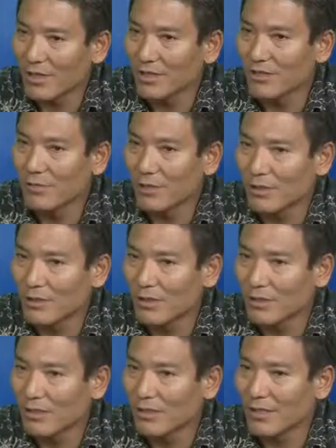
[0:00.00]
needs, what
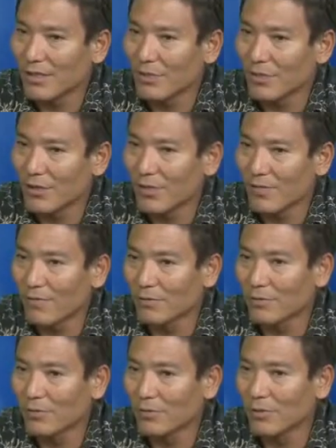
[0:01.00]
the market
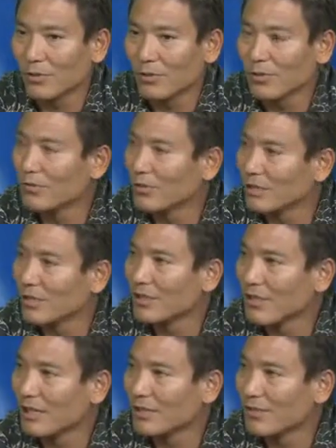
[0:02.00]
forces will
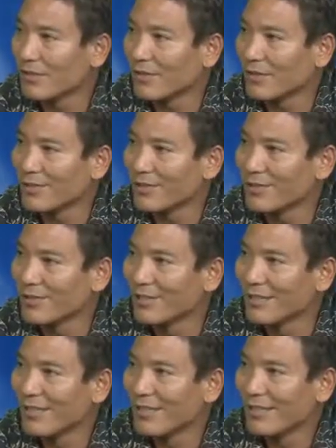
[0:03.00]
dictate as far as
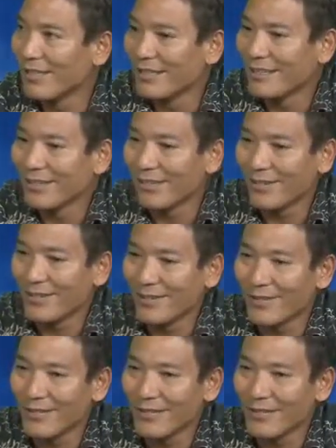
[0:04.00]

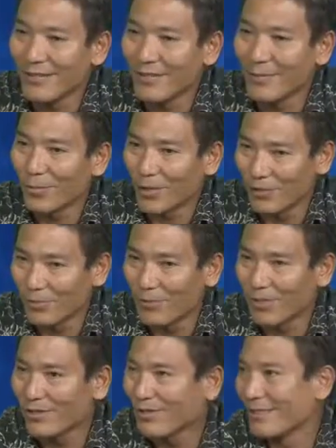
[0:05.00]
their the price
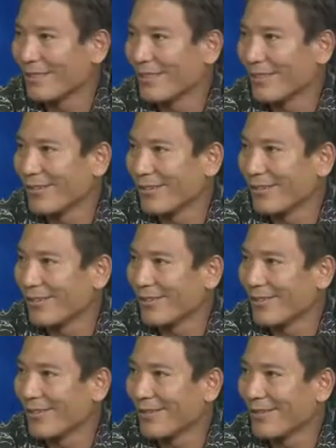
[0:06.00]
points and their
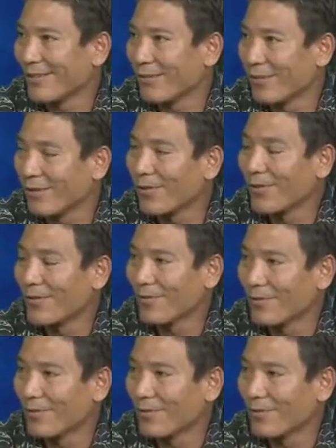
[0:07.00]
growth.